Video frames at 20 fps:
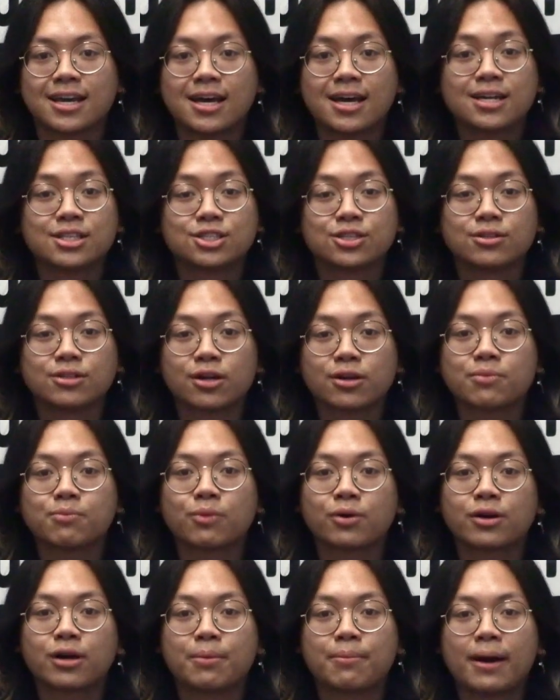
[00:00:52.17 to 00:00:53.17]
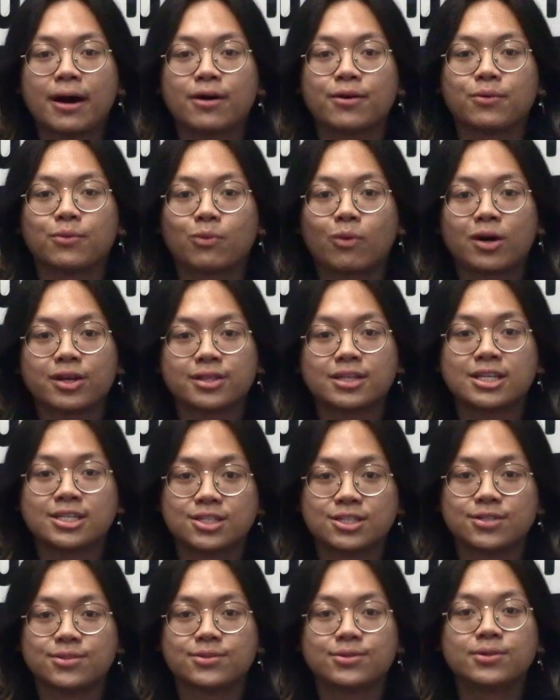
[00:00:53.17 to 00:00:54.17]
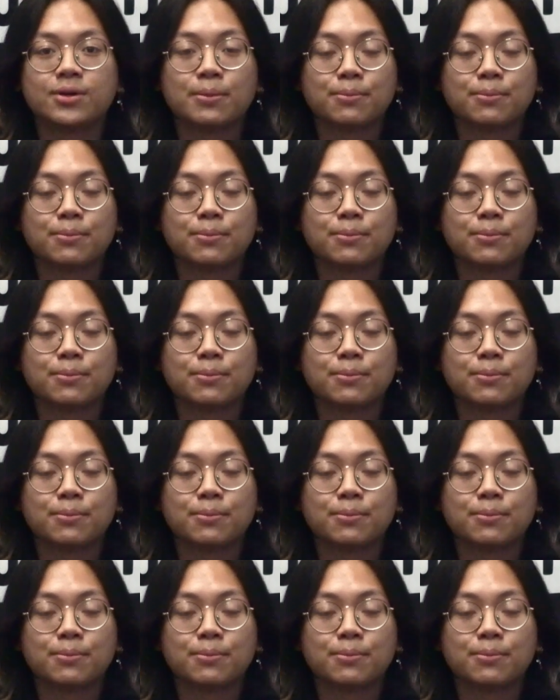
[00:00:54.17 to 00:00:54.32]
To learn more about what they do,